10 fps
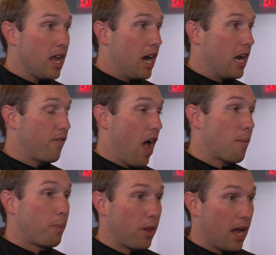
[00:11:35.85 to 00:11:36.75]
And if
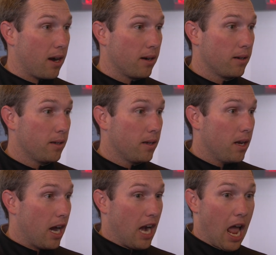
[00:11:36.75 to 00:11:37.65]
I'm a player
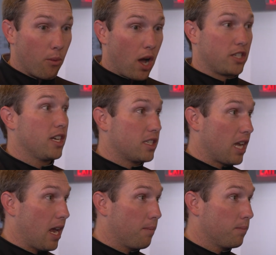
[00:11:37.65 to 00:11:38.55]
and I watch his
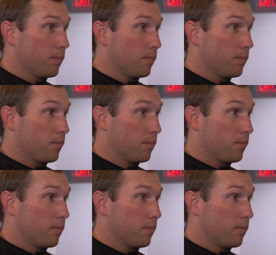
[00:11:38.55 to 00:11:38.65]
tape,